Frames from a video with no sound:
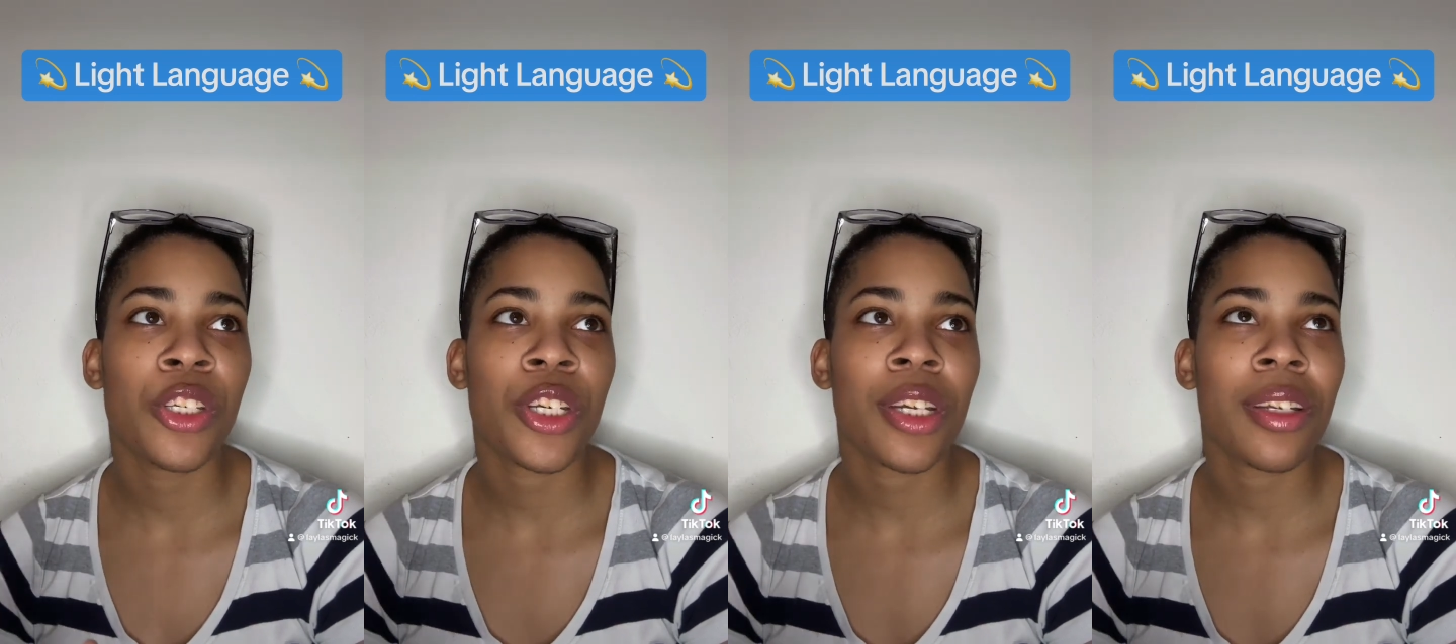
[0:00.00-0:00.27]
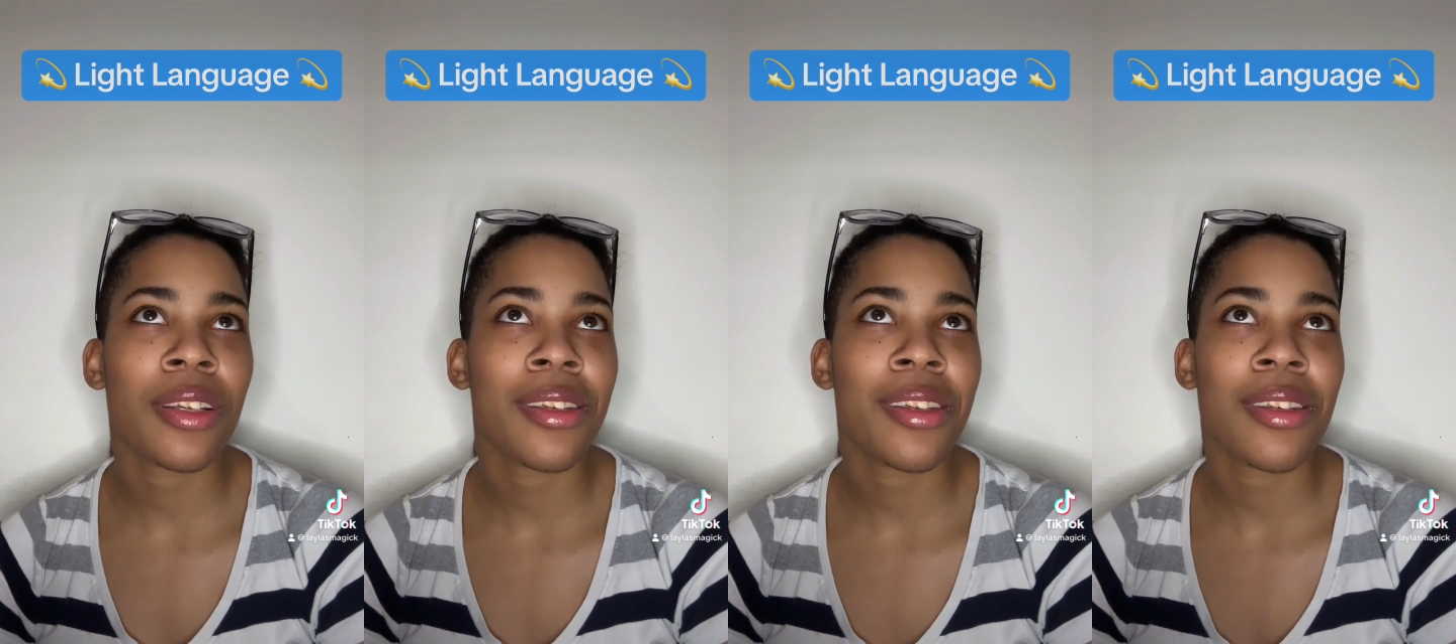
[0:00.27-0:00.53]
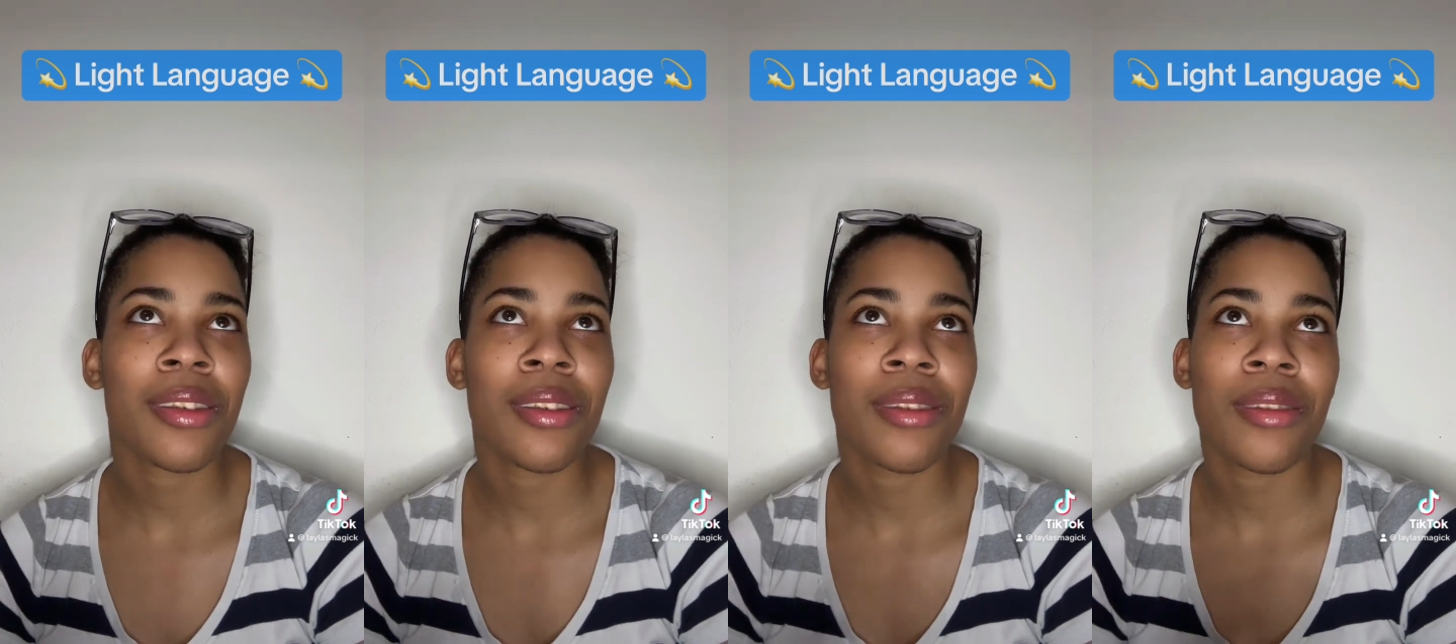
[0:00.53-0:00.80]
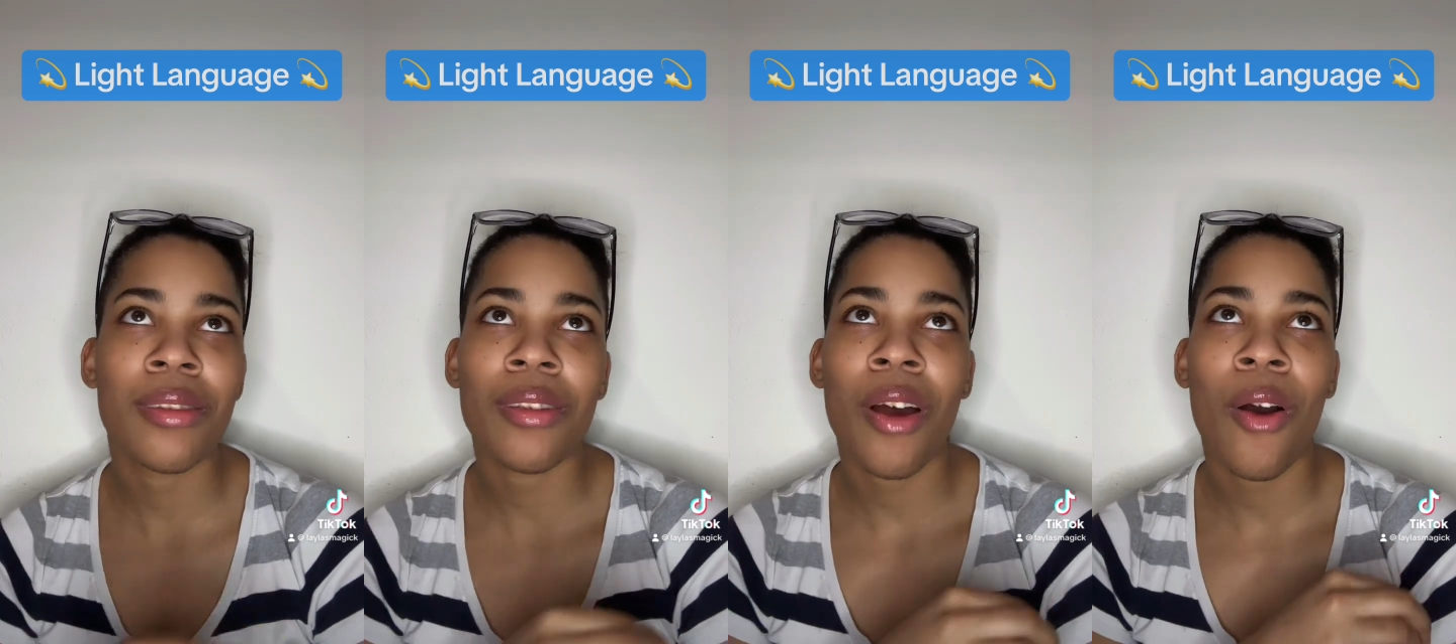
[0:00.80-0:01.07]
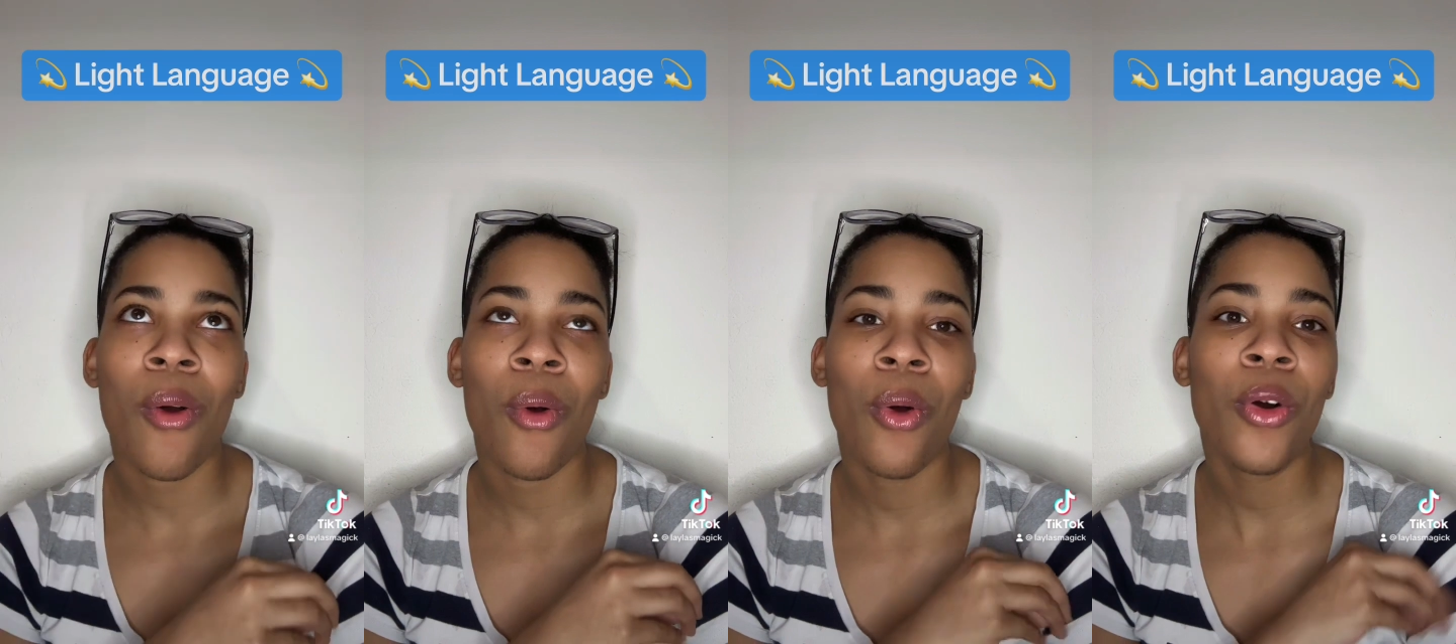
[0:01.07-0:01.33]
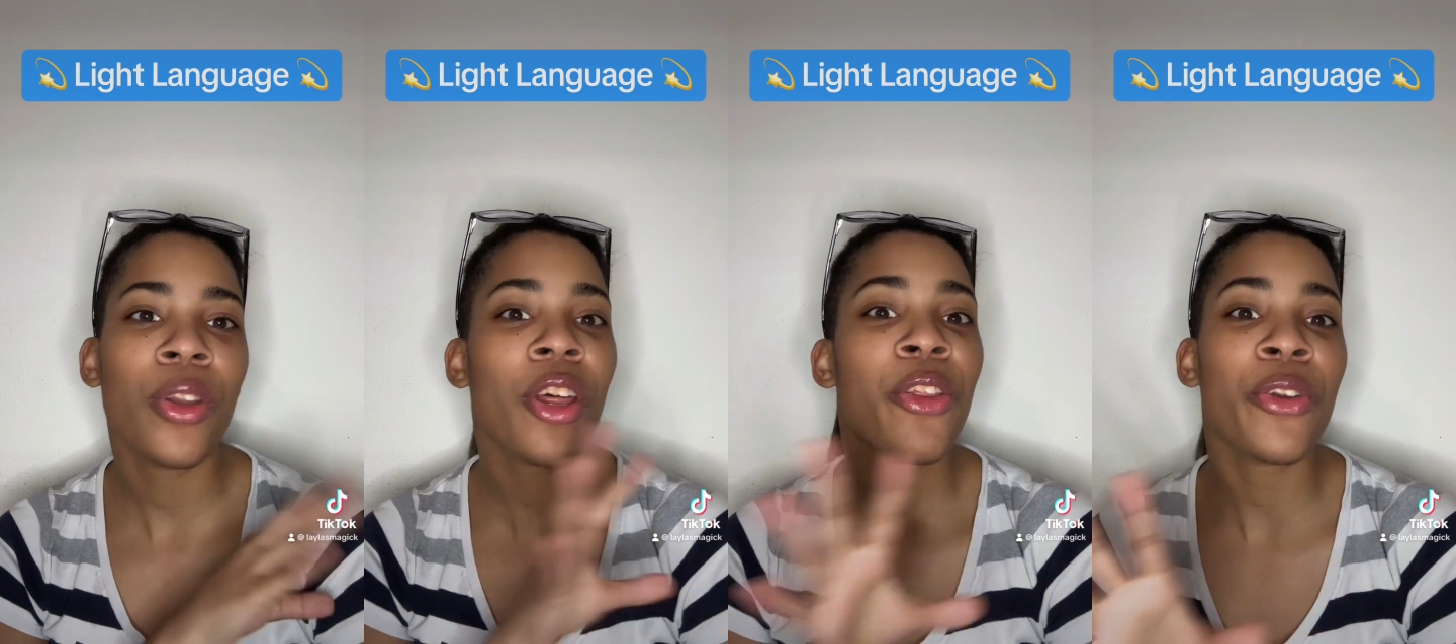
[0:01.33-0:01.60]
It is a whole
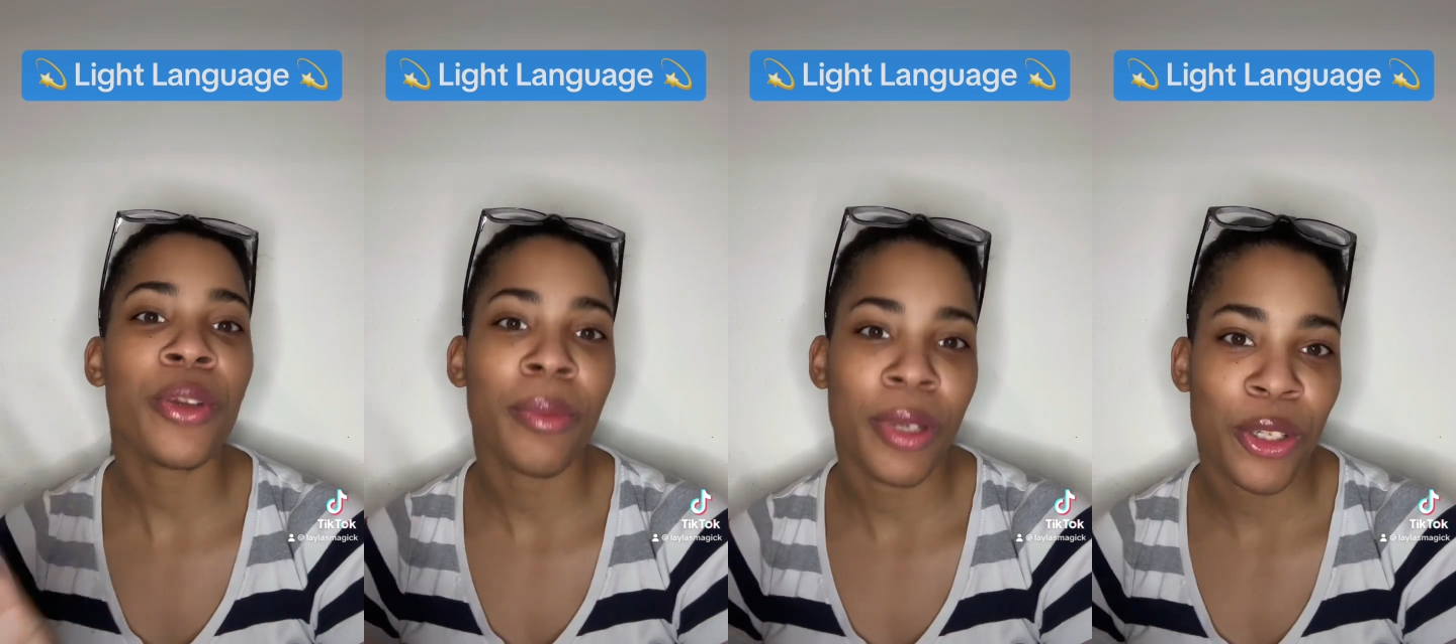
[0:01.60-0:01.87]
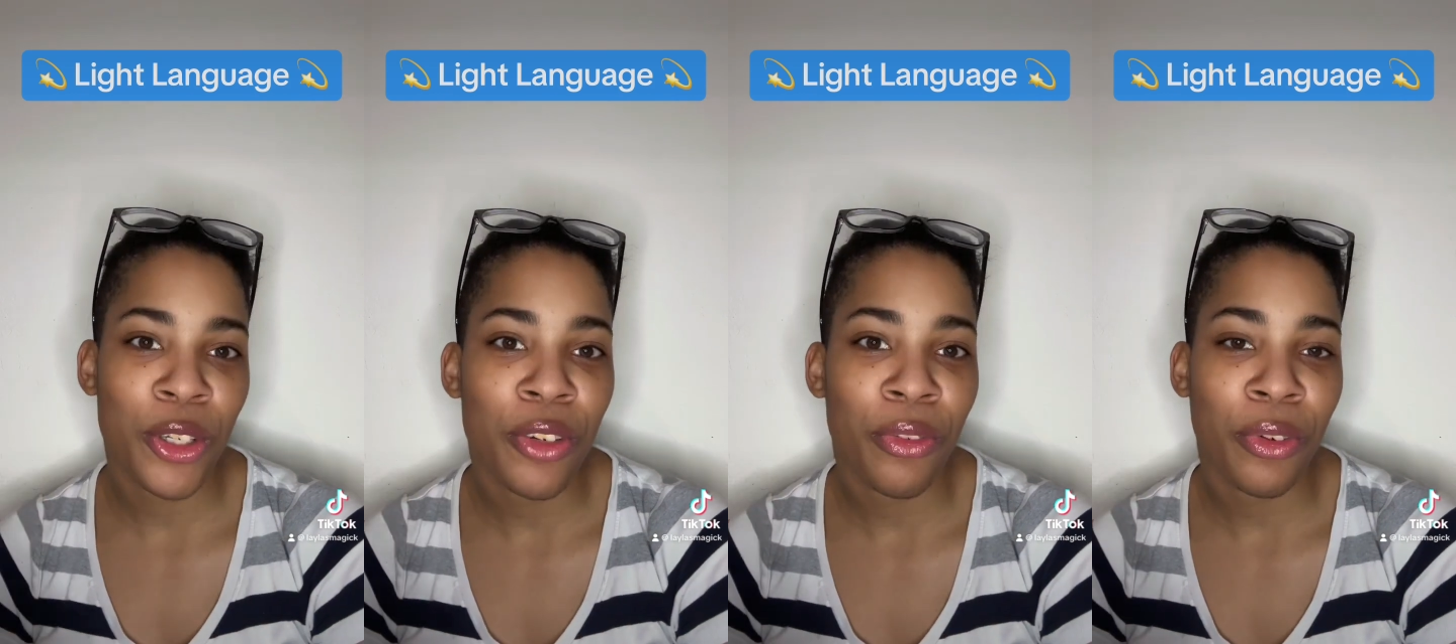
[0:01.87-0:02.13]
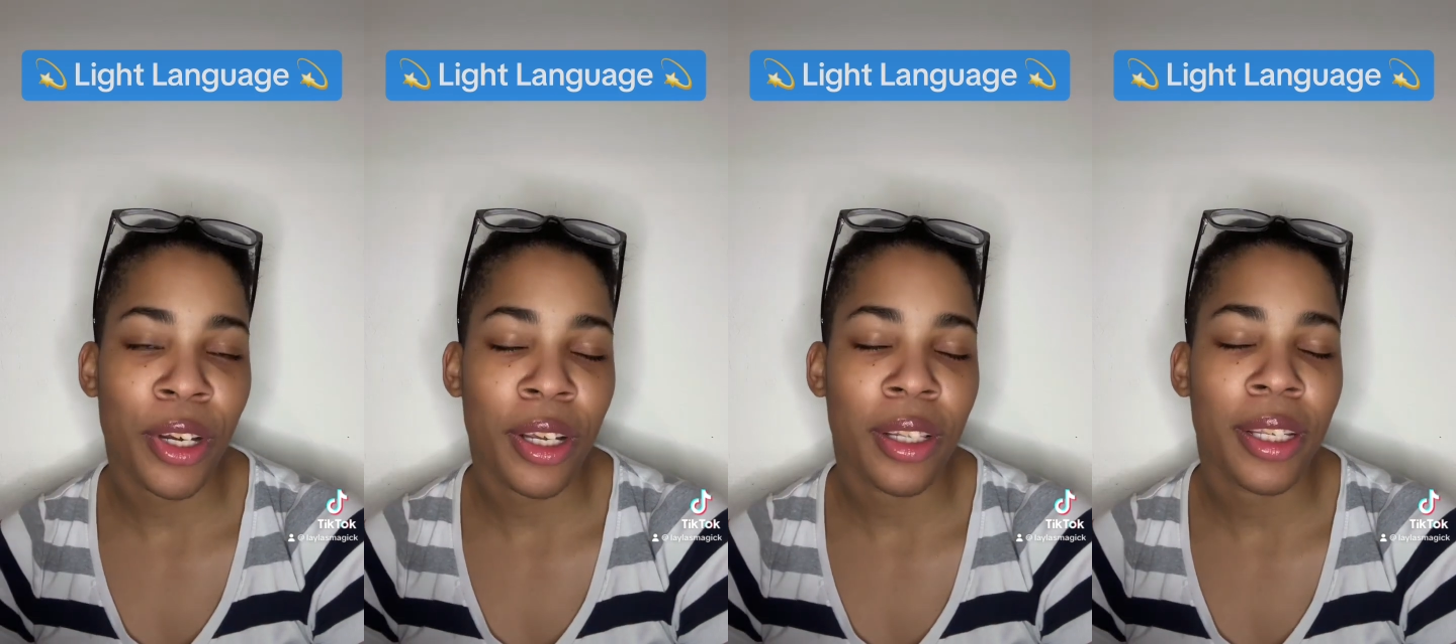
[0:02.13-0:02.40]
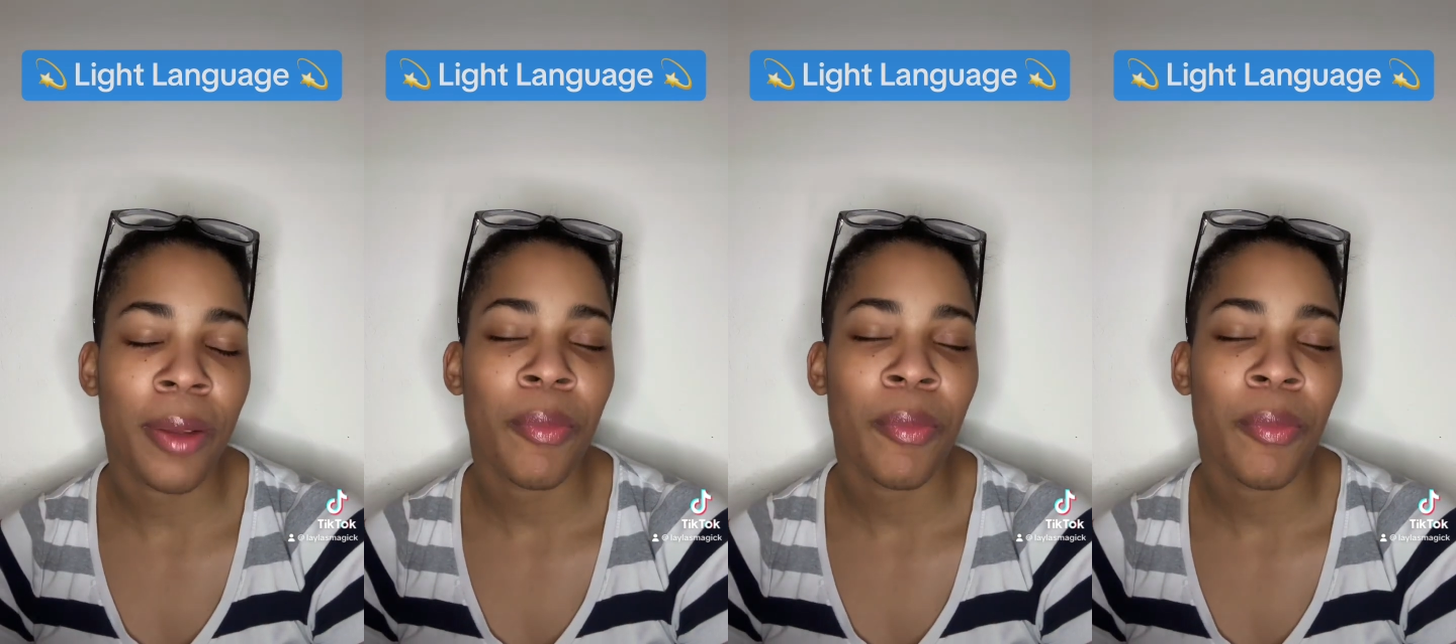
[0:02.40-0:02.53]
nother dimension, frankly.